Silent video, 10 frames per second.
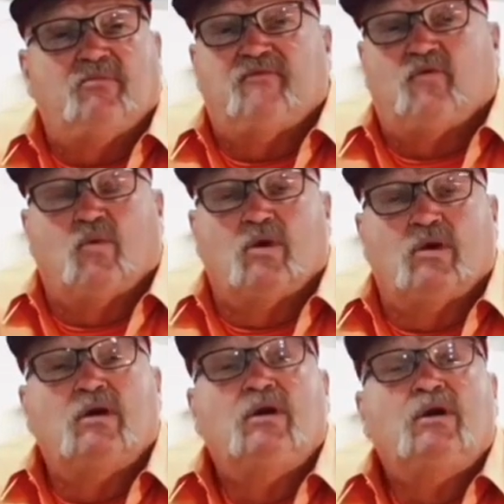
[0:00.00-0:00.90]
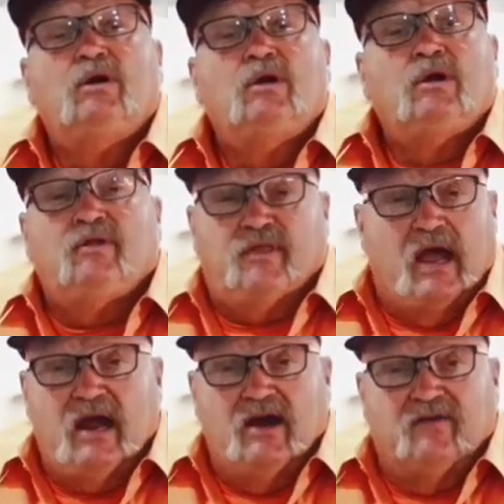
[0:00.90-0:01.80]
before
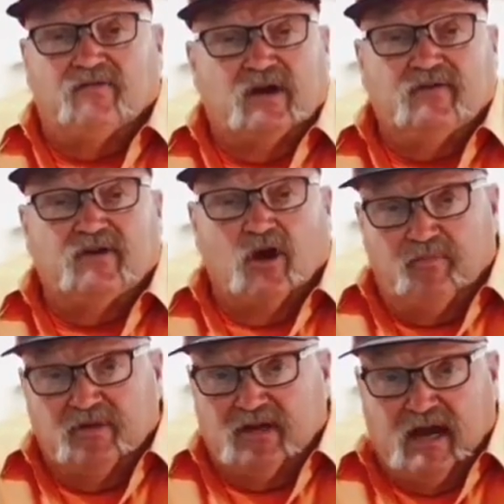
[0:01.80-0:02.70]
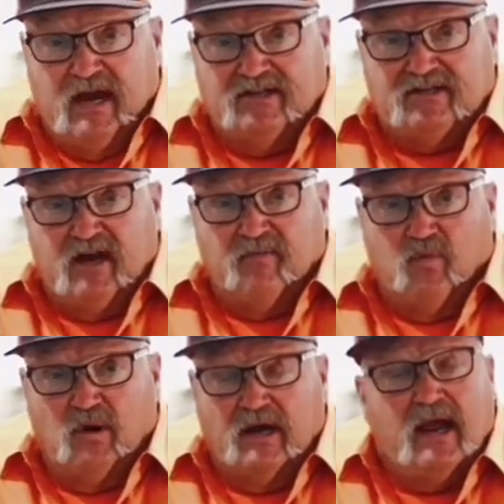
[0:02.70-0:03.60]
they ever even opened the gates that
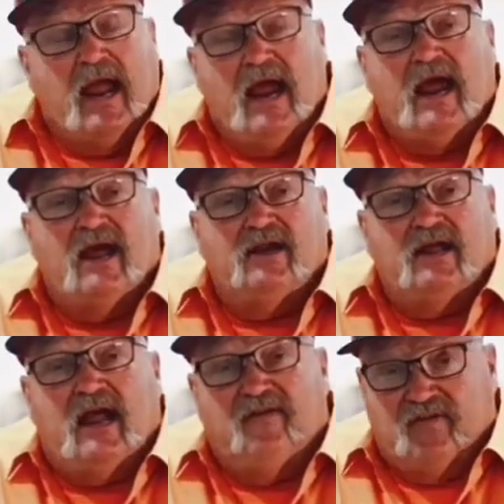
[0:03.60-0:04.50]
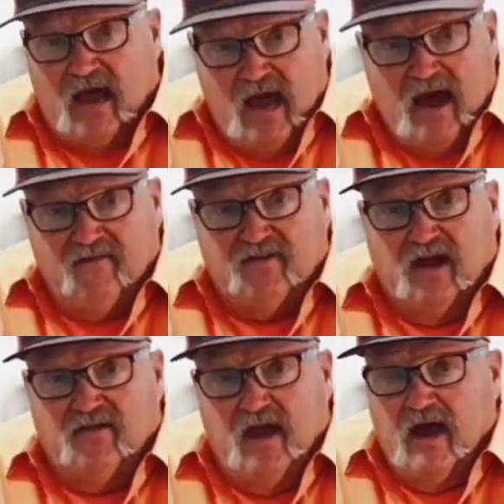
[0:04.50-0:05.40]
morning. And if they have
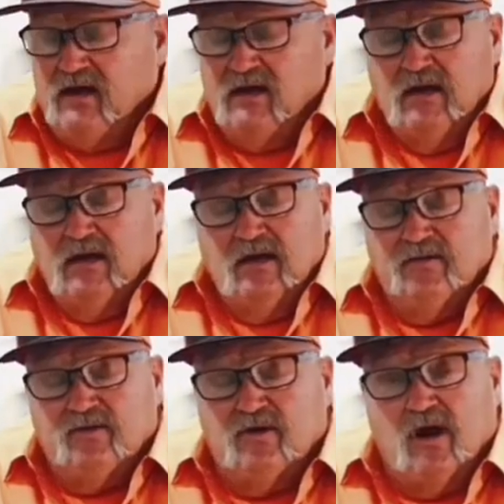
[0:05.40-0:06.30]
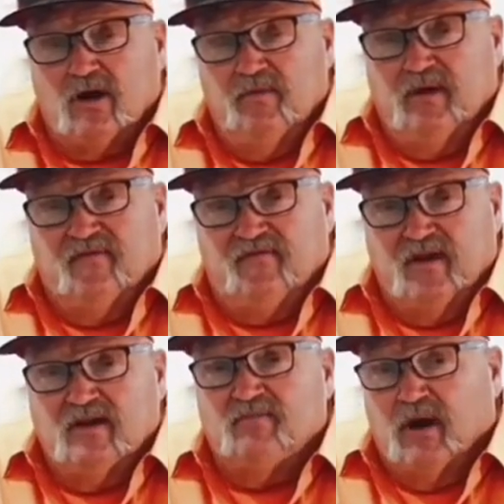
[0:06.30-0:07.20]
done that, they're not going to be
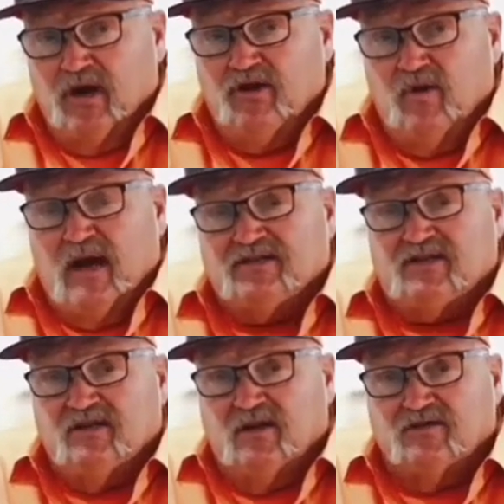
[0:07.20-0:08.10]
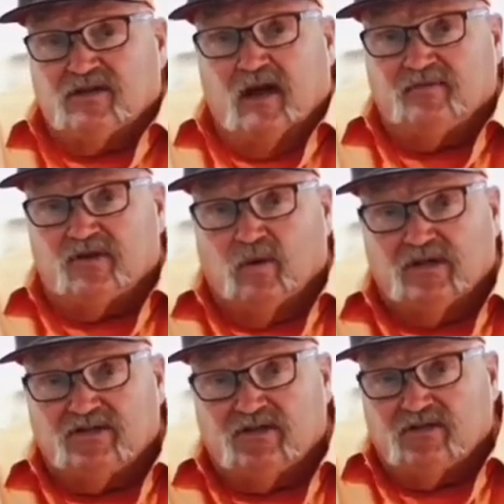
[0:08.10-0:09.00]
offended by you asking those types of
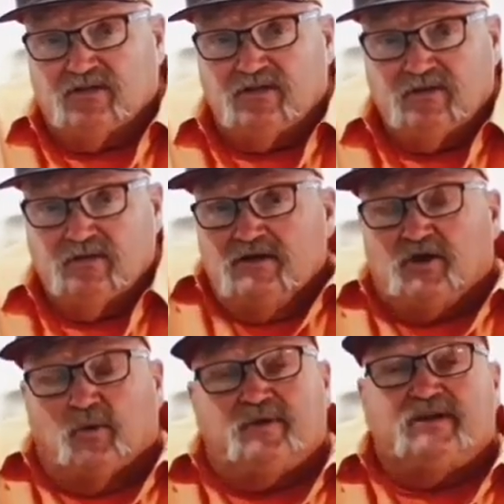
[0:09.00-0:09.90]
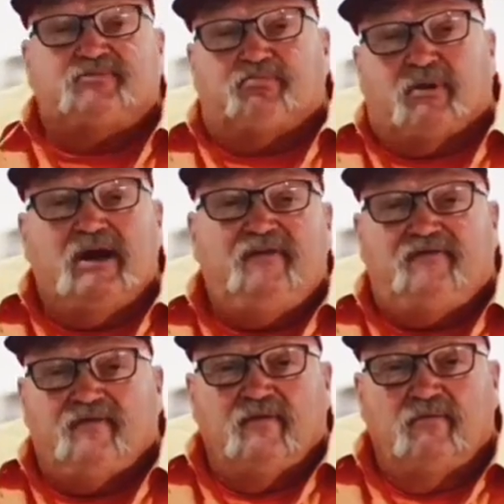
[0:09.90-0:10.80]
questions. So with this
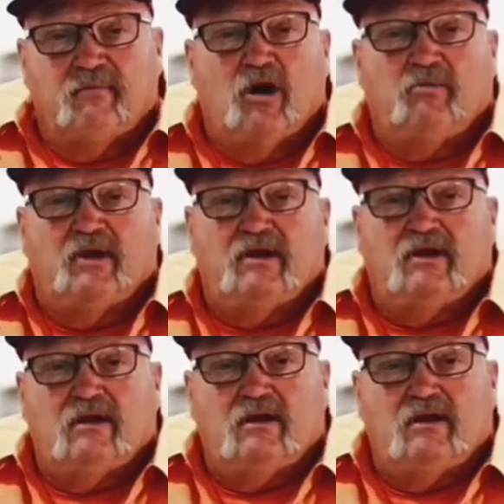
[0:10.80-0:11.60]
brief moment